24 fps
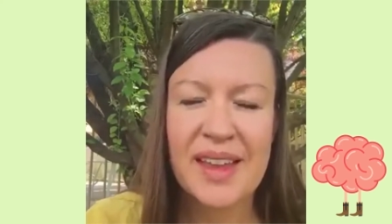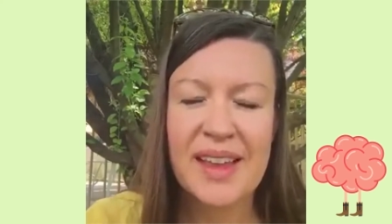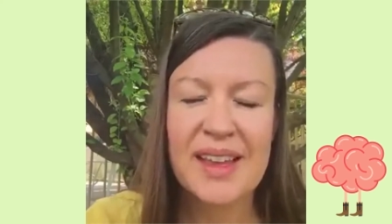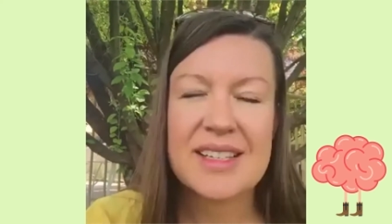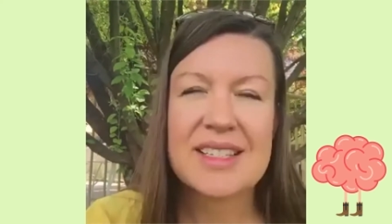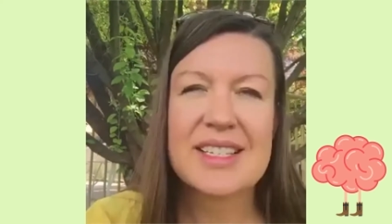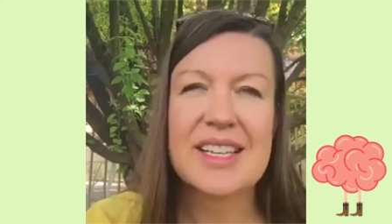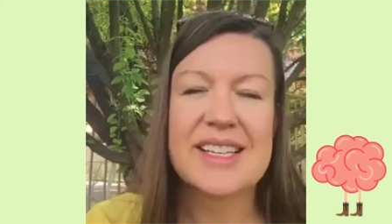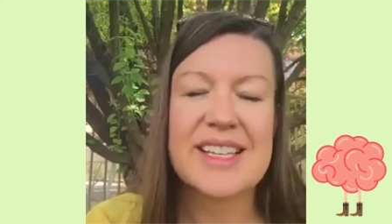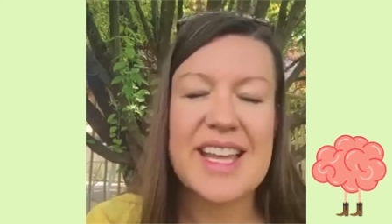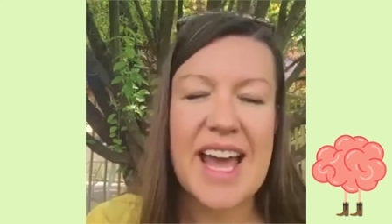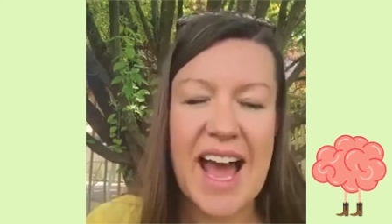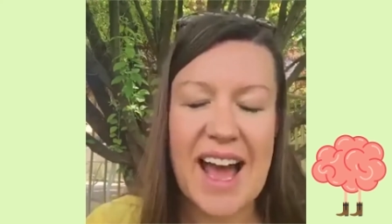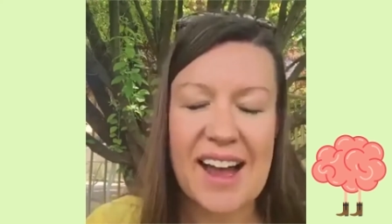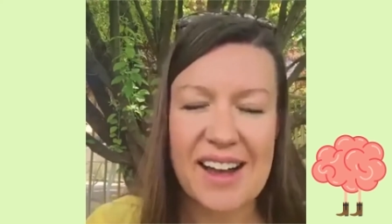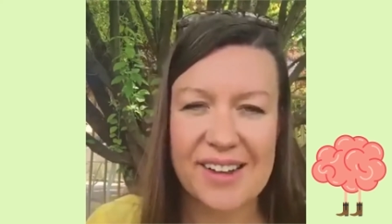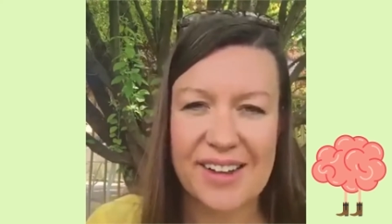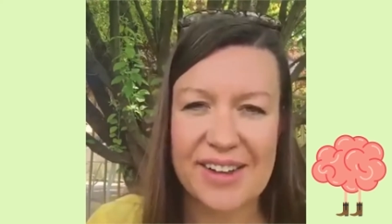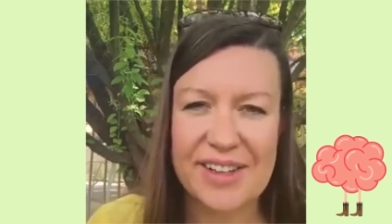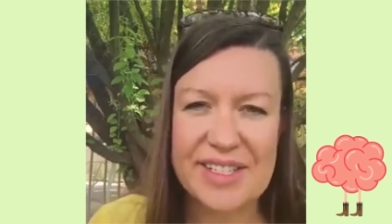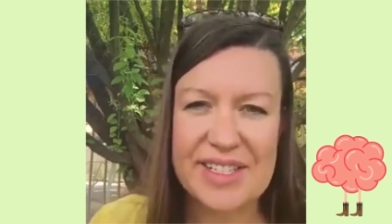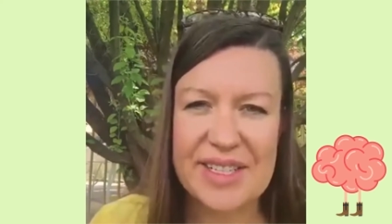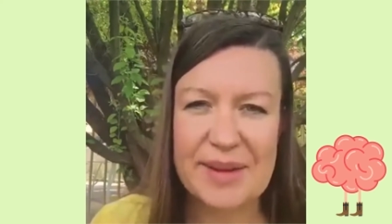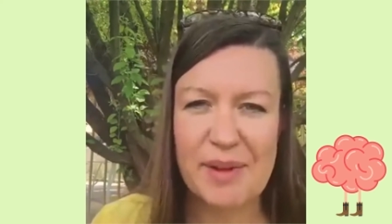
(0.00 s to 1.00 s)
to
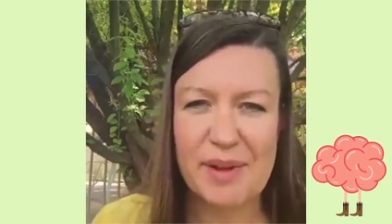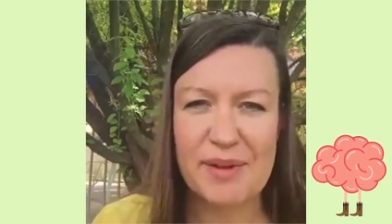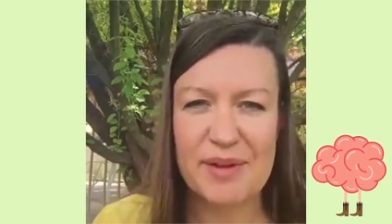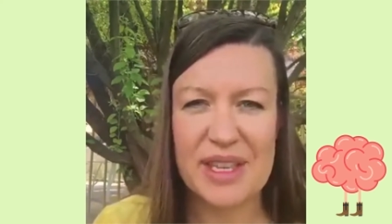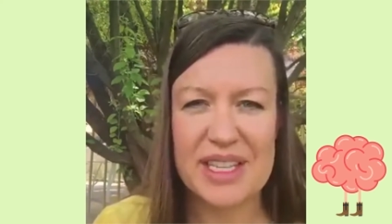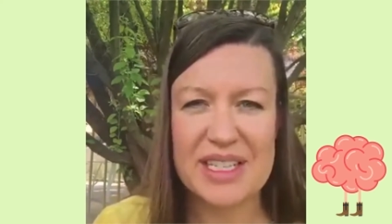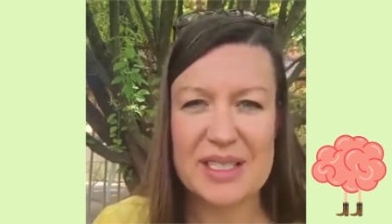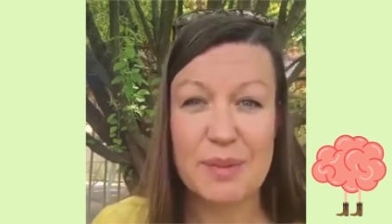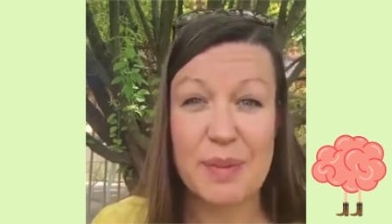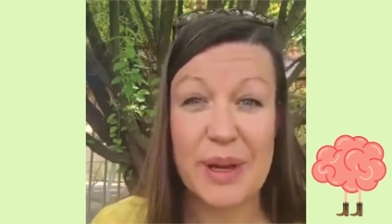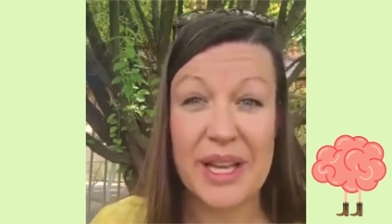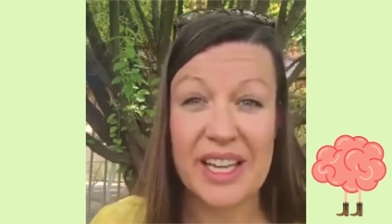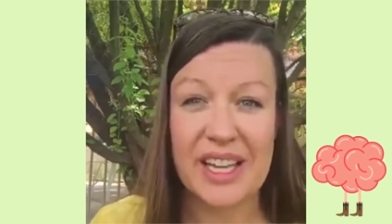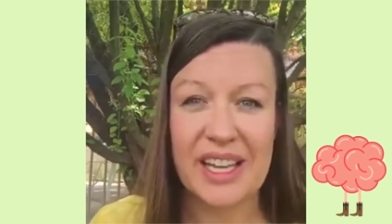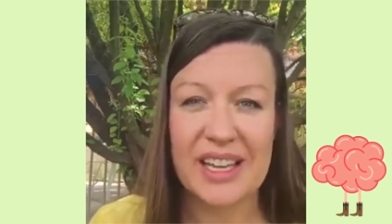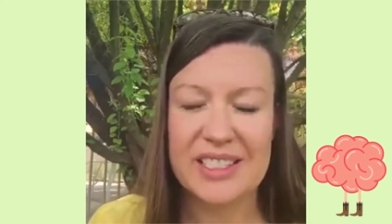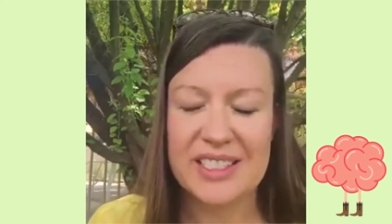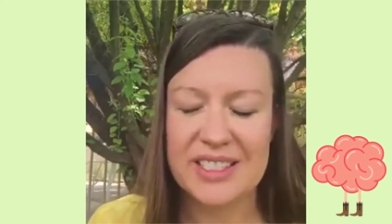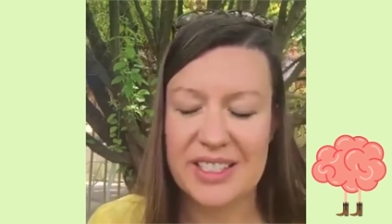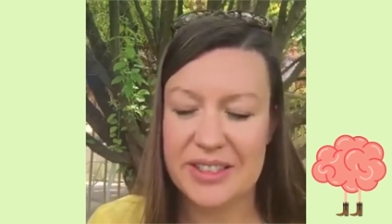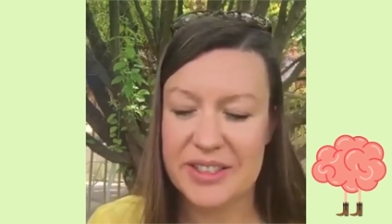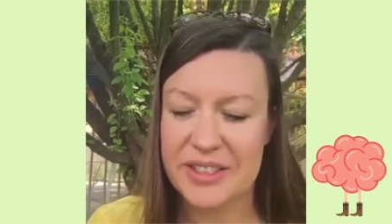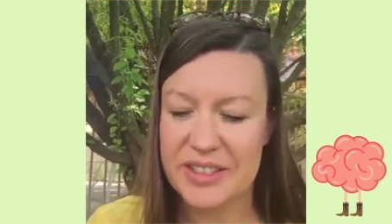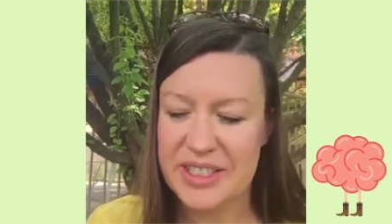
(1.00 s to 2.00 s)
tackle some of these big
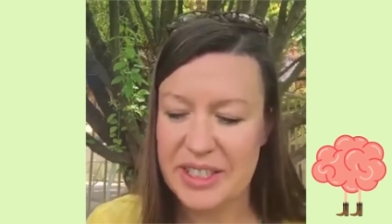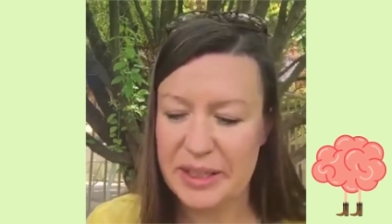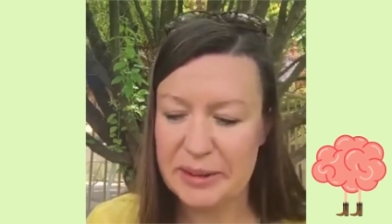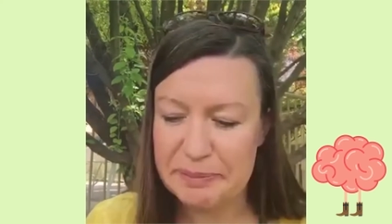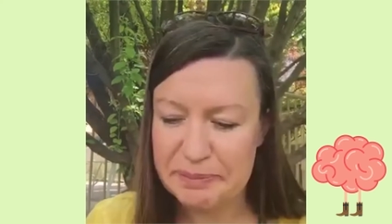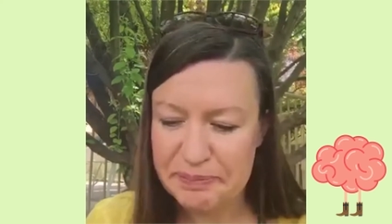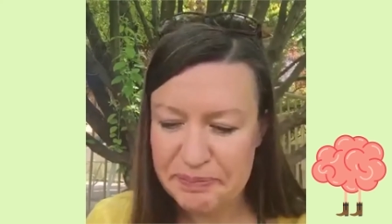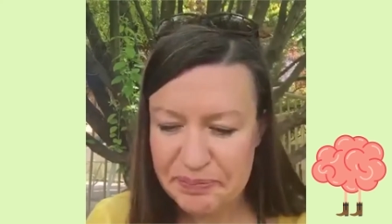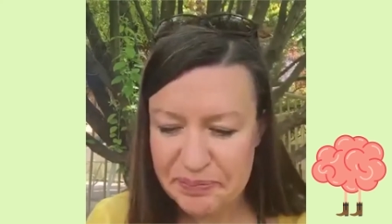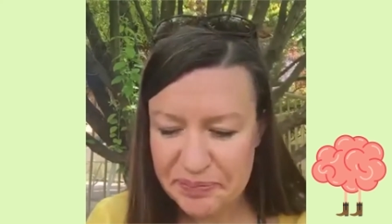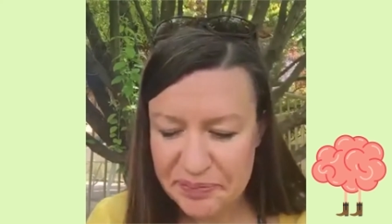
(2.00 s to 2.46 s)
issues. So,